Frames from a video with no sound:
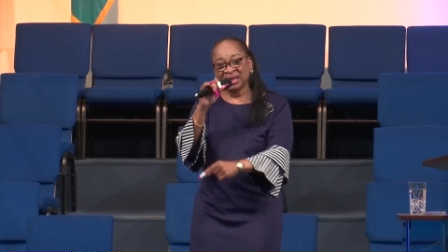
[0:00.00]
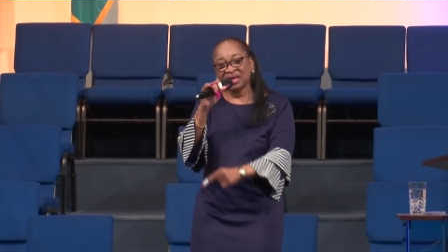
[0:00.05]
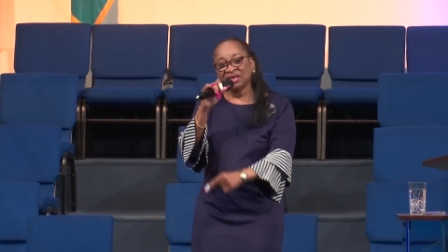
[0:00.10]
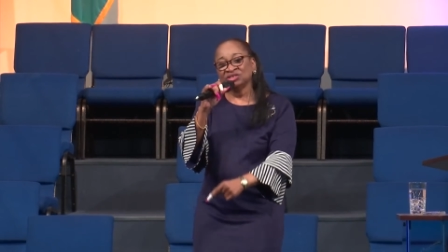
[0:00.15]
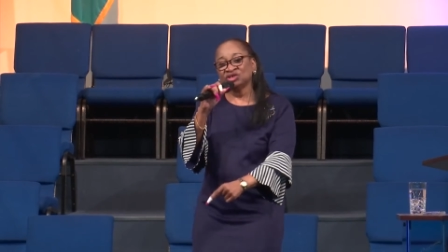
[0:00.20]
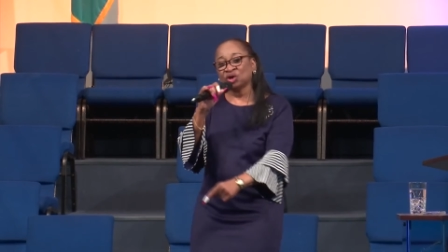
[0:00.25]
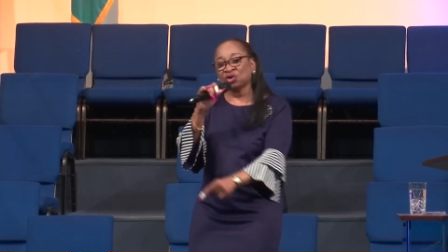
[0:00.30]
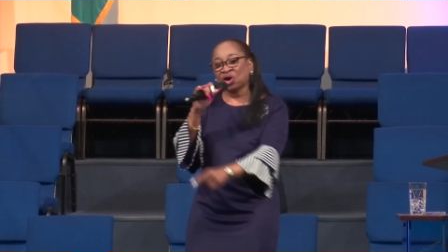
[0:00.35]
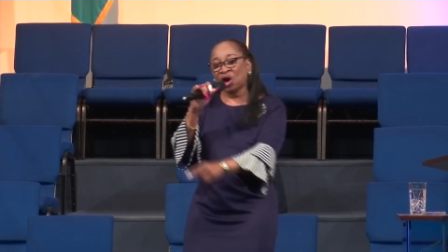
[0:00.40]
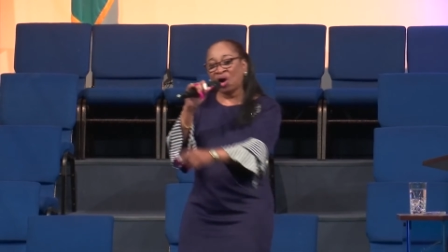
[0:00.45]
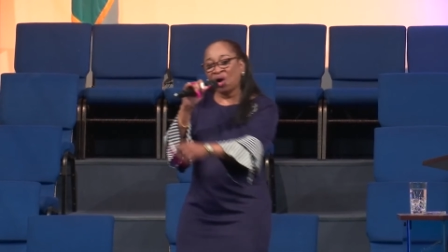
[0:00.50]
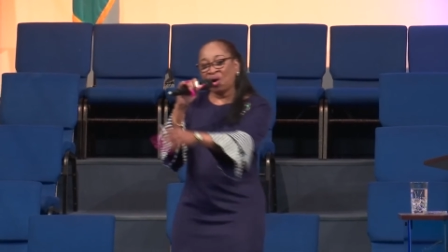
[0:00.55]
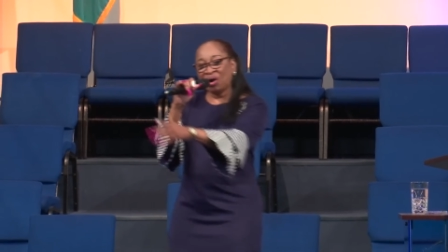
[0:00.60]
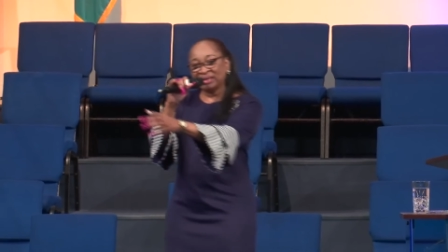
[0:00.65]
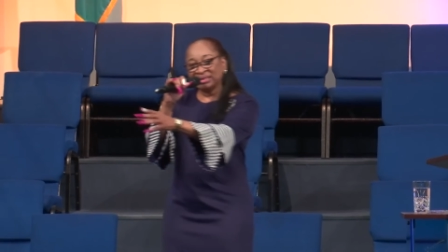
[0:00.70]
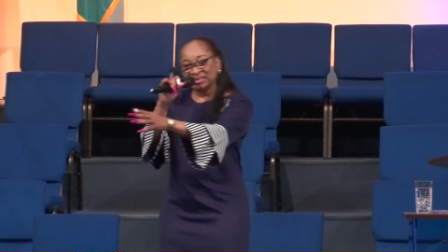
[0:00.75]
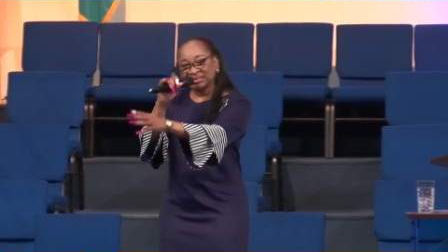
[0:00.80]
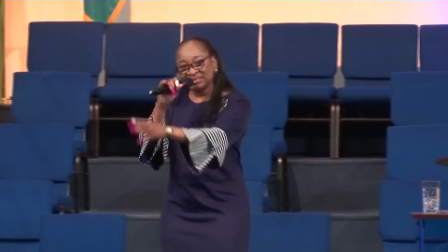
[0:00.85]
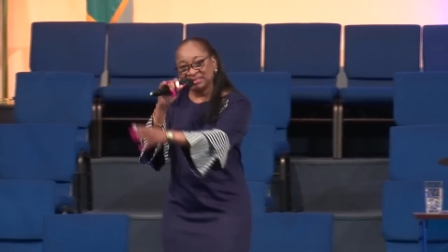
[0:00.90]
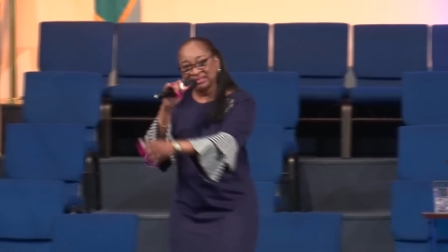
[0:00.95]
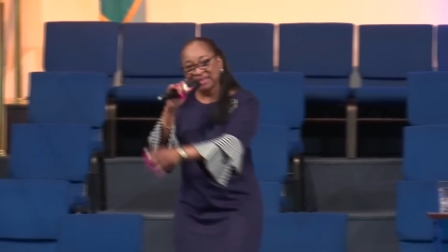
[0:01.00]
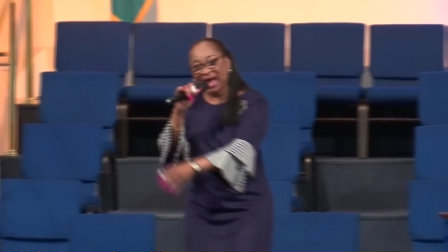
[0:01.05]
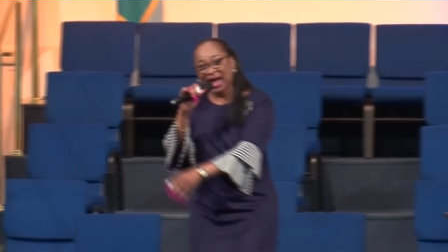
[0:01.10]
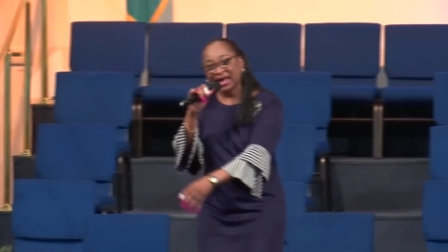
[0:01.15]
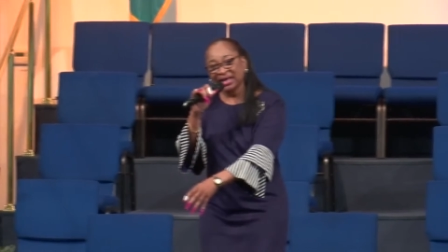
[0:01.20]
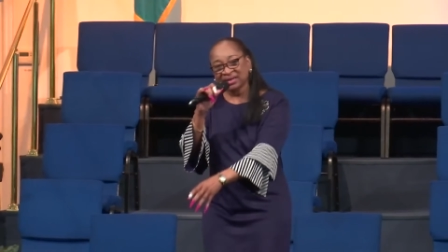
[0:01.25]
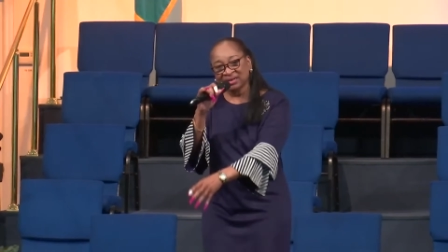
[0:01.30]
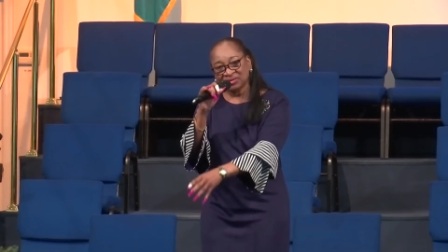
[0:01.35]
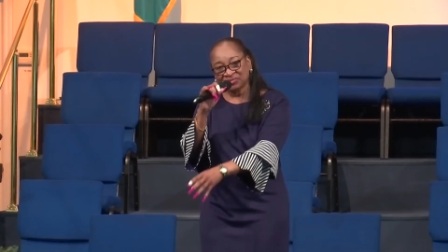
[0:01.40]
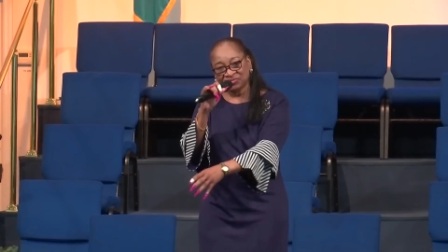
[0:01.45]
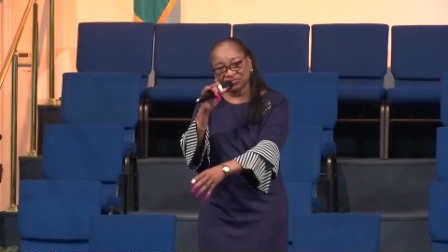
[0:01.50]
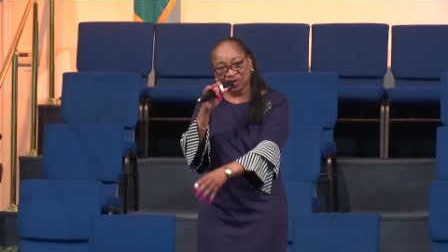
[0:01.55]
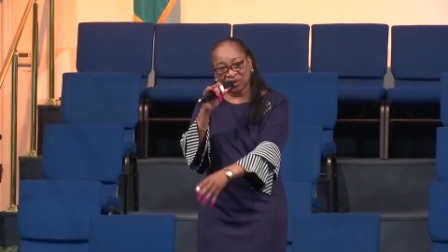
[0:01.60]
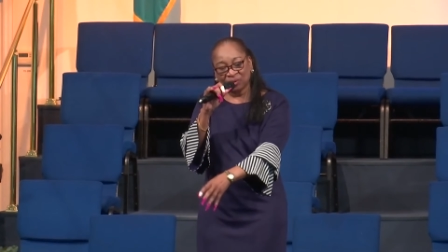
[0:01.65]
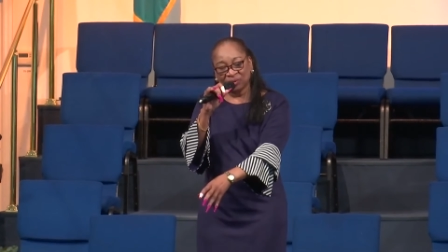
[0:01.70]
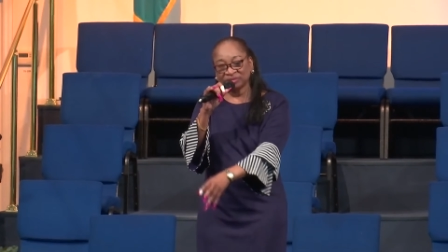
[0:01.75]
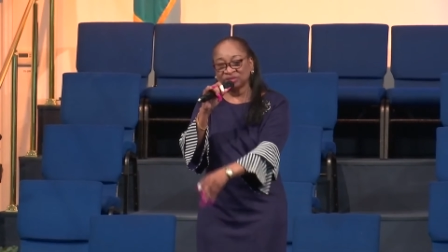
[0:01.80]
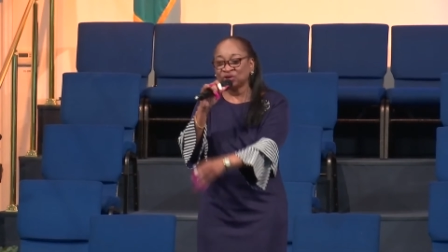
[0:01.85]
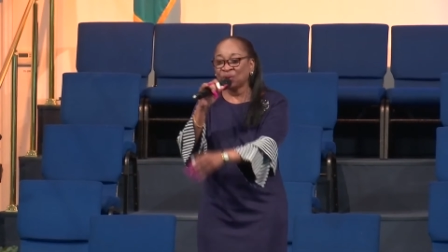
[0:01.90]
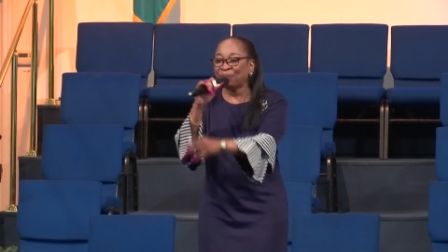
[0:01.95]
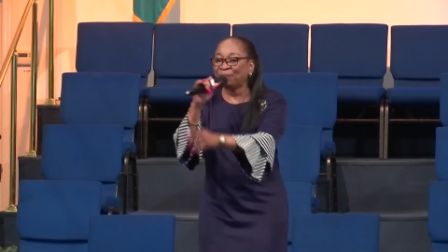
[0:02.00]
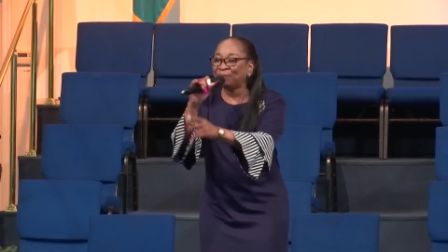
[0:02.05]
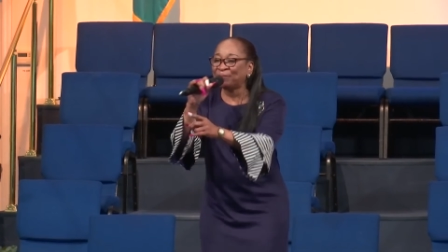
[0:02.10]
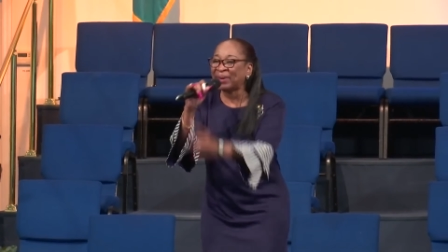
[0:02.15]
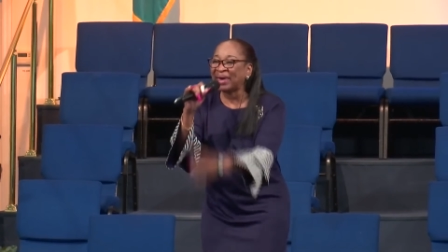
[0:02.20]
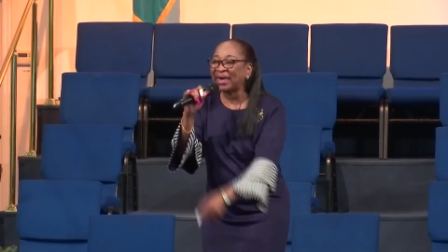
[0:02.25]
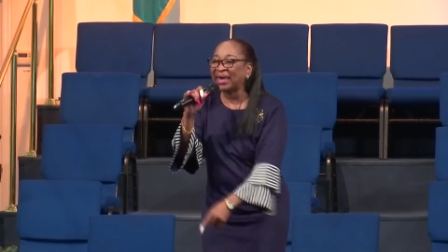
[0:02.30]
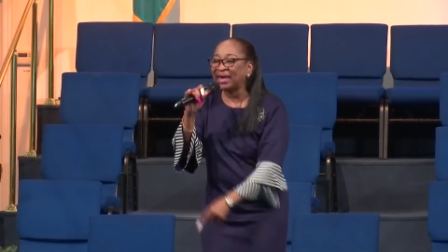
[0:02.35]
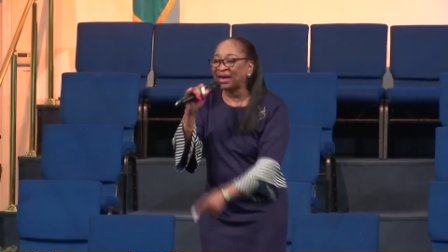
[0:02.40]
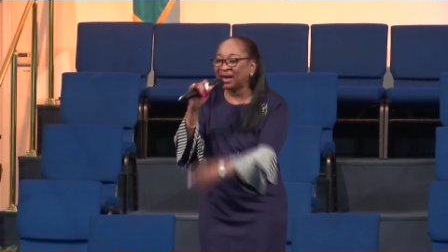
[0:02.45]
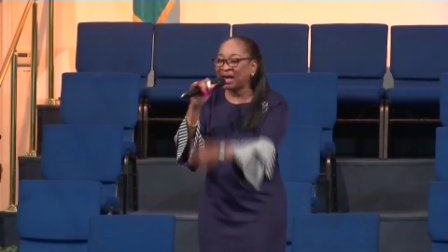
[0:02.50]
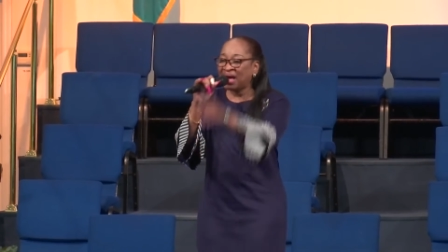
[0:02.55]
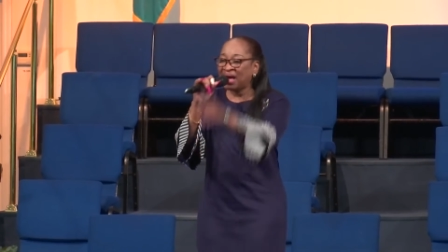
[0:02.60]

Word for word: to go on the side of the road to beg